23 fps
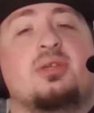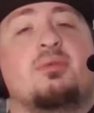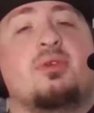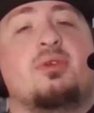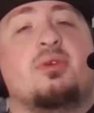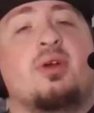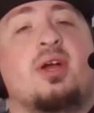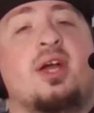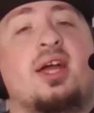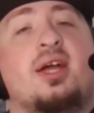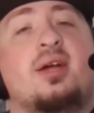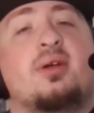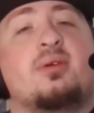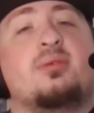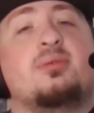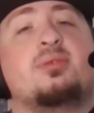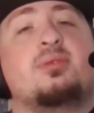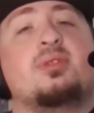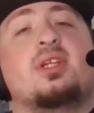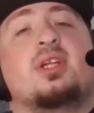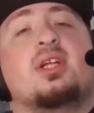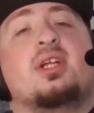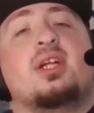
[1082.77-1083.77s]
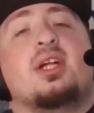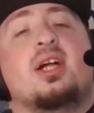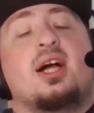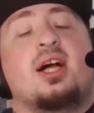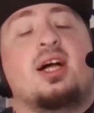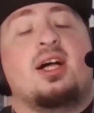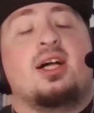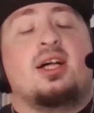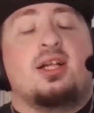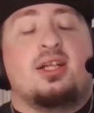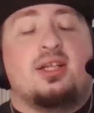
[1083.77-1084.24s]
you have,
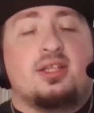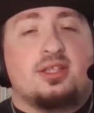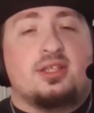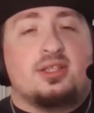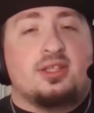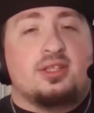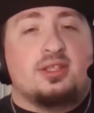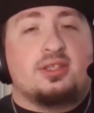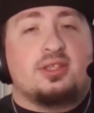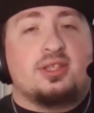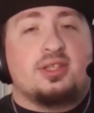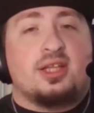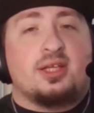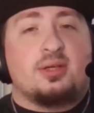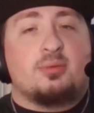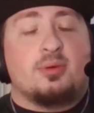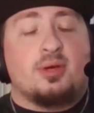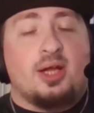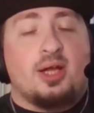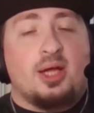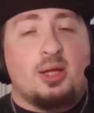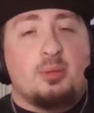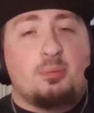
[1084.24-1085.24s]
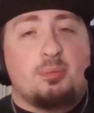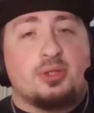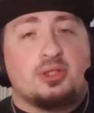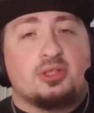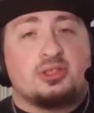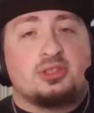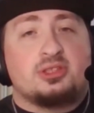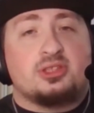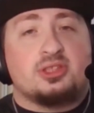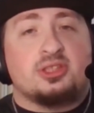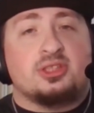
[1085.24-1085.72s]
like what I
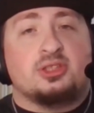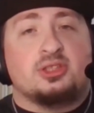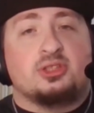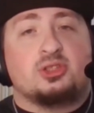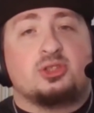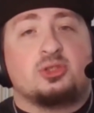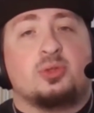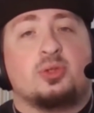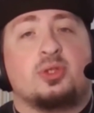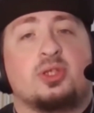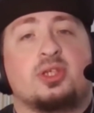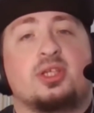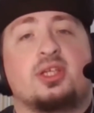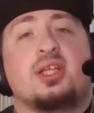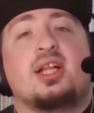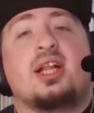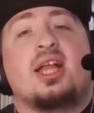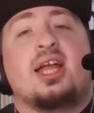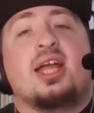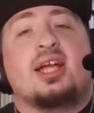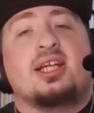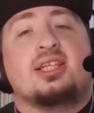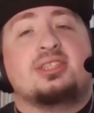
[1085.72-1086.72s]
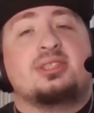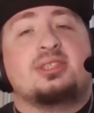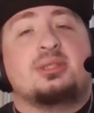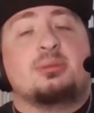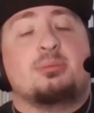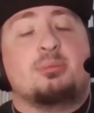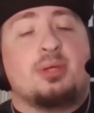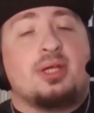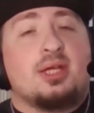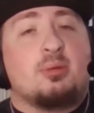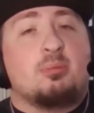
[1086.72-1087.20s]
personally enjoy, is the
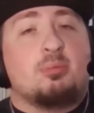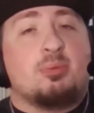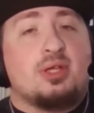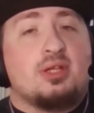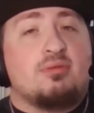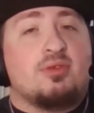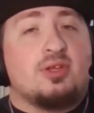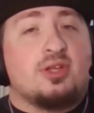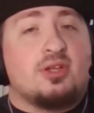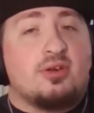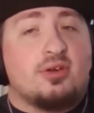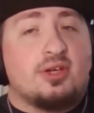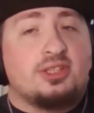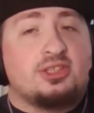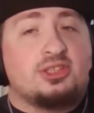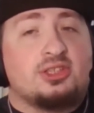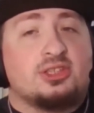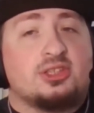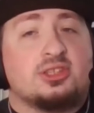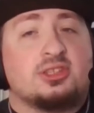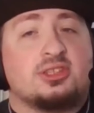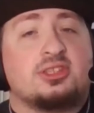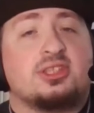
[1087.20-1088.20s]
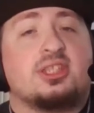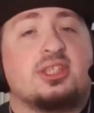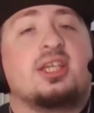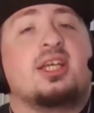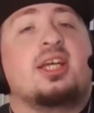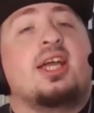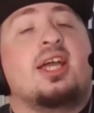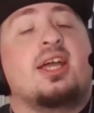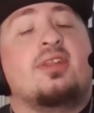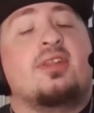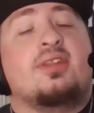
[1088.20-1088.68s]
big beefy creatures.
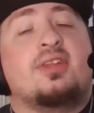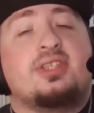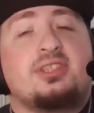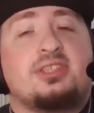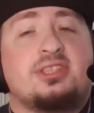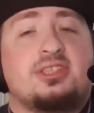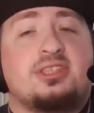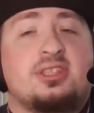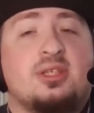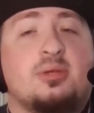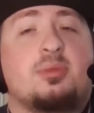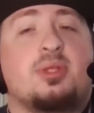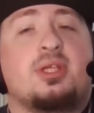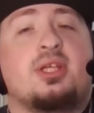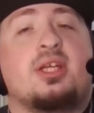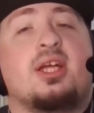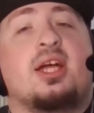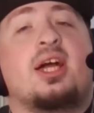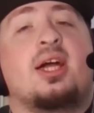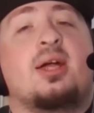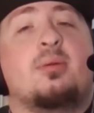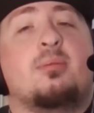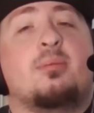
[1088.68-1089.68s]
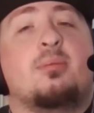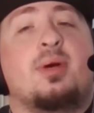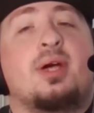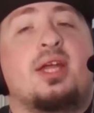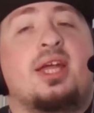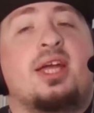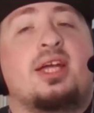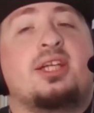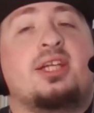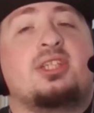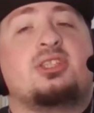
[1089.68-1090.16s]
And this is something I might
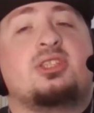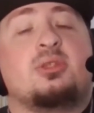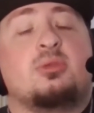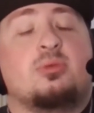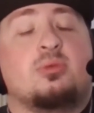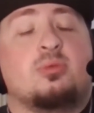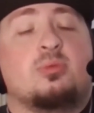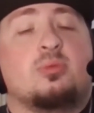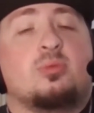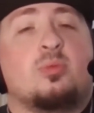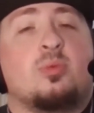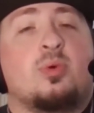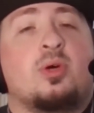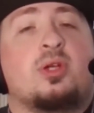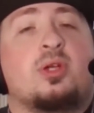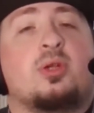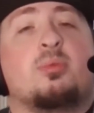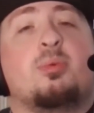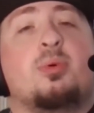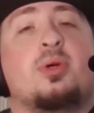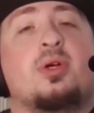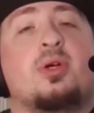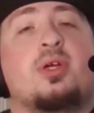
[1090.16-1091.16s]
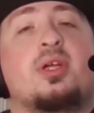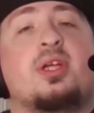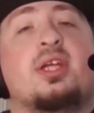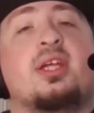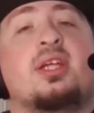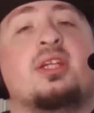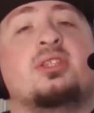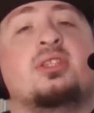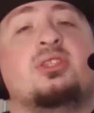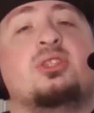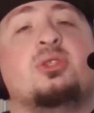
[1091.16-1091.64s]
actually want to put
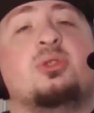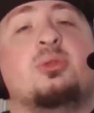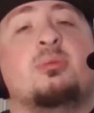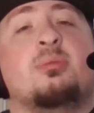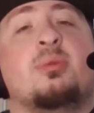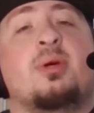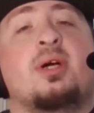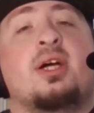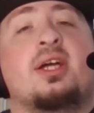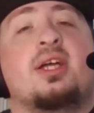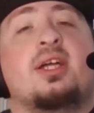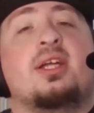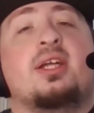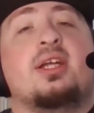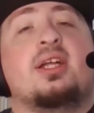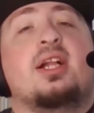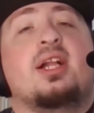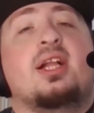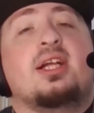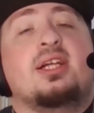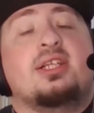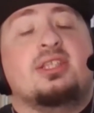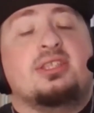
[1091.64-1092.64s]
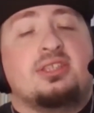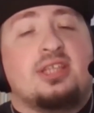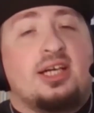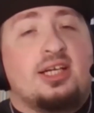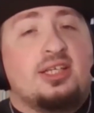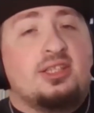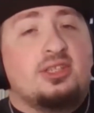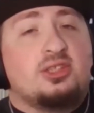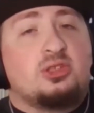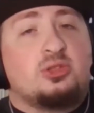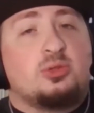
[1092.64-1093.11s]
into my
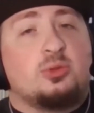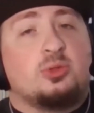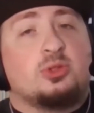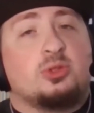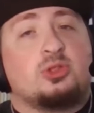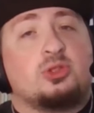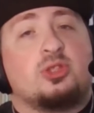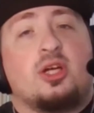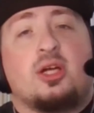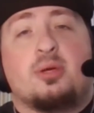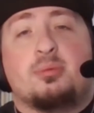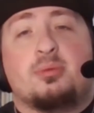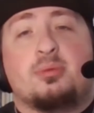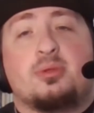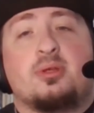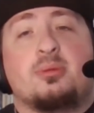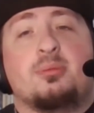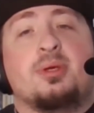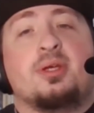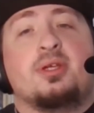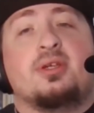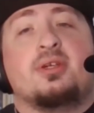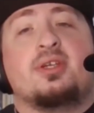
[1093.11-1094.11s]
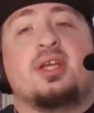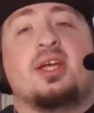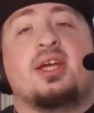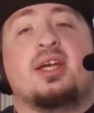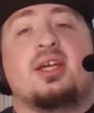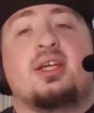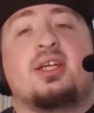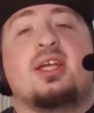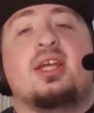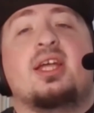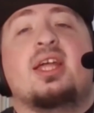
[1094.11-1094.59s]
dinosaur tribal commander
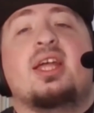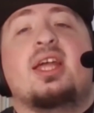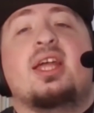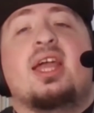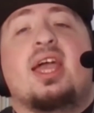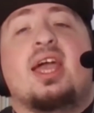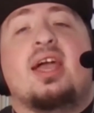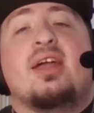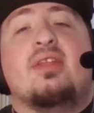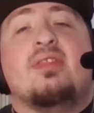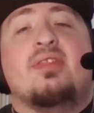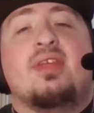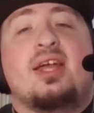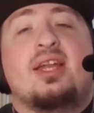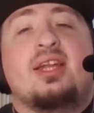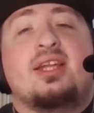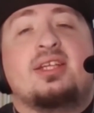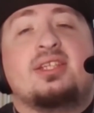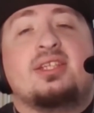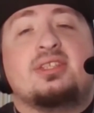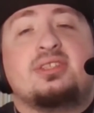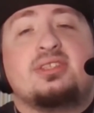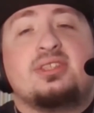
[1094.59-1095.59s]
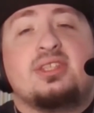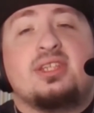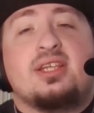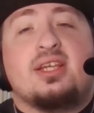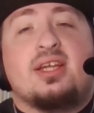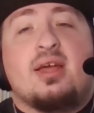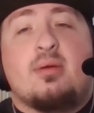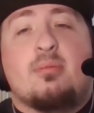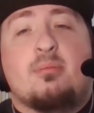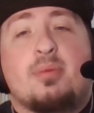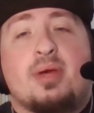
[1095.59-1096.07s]
deck. And that is
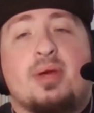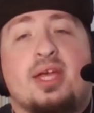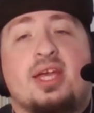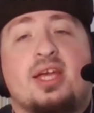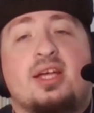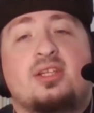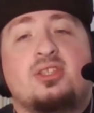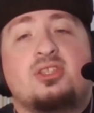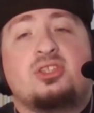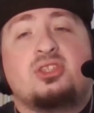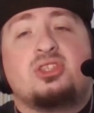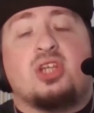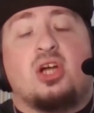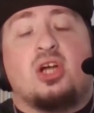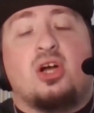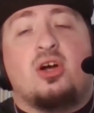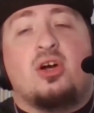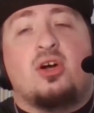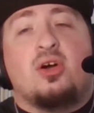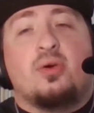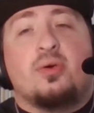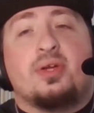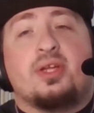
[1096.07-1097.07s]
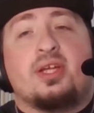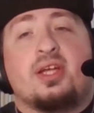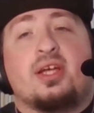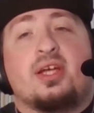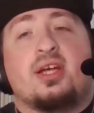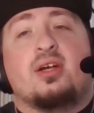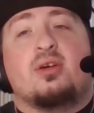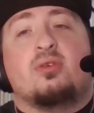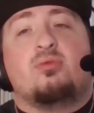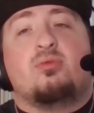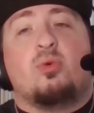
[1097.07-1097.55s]
Mael's
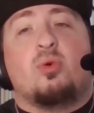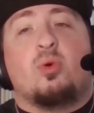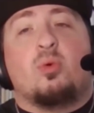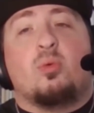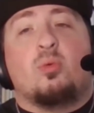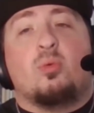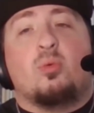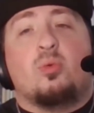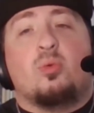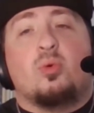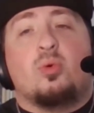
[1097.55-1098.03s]
Arya for